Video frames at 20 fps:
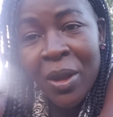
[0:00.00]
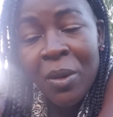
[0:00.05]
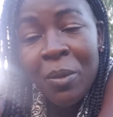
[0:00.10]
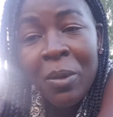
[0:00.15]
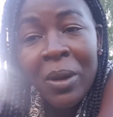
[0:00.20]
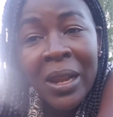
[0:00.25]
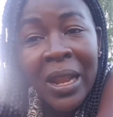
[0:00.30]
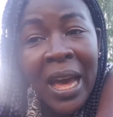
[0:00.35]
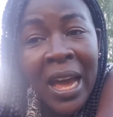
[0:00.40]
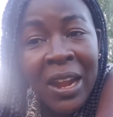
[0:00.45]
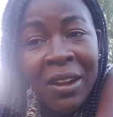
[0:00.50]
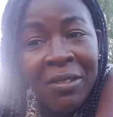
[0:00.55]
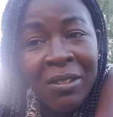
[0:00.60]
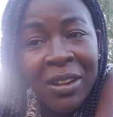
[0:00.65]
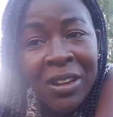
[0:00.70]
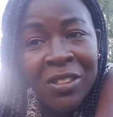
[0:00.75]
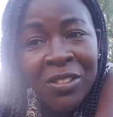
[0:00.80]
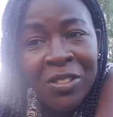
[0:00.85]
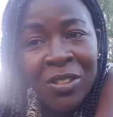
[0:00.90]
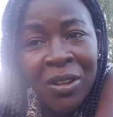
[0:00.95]
When
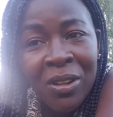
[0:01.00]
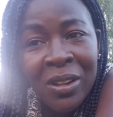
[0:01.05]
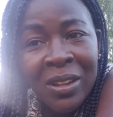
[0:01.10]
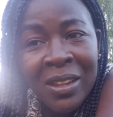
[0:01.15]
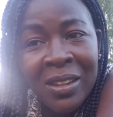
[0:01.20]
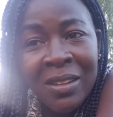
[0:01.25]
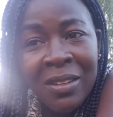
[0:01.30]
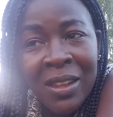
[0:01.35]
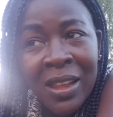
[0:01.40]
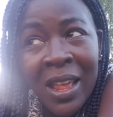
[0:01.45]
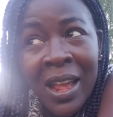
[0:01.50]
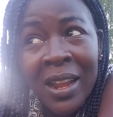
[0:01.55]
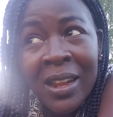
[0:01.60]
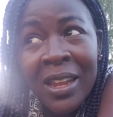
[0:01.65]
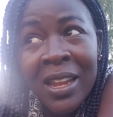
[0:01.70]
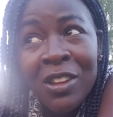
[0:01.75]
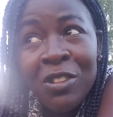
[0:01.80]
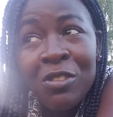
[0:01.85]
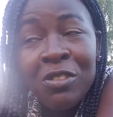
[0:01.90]
Irene is not there, then